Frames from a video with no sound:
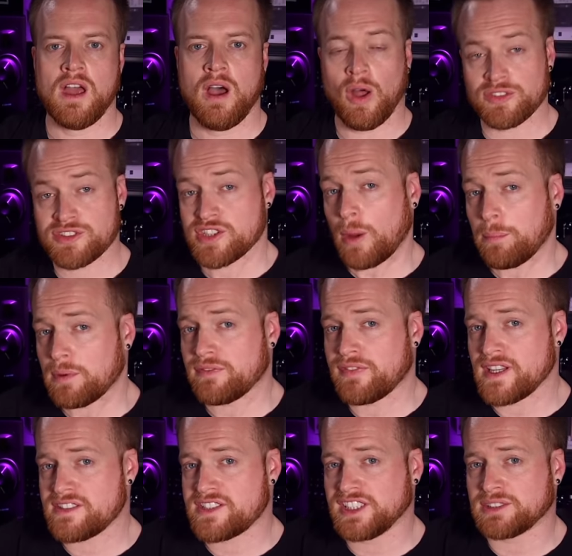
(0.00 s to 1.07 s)
On top of
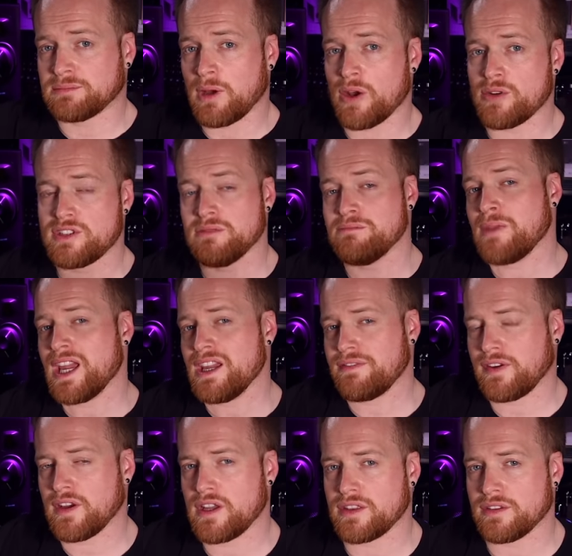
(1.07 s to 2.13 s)
vintage mode, you may have
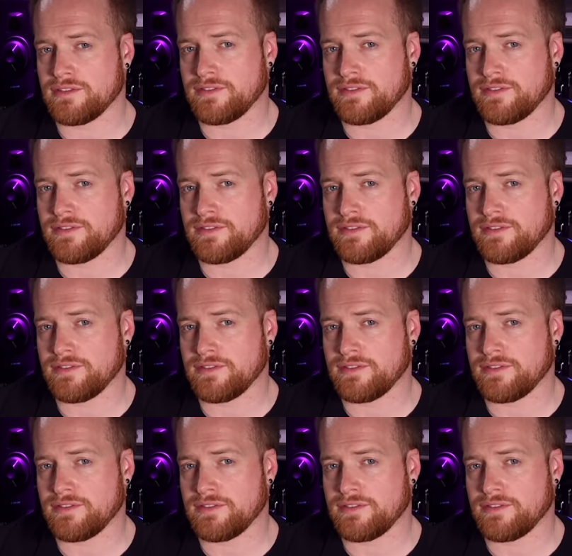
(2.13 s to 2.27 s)
heard the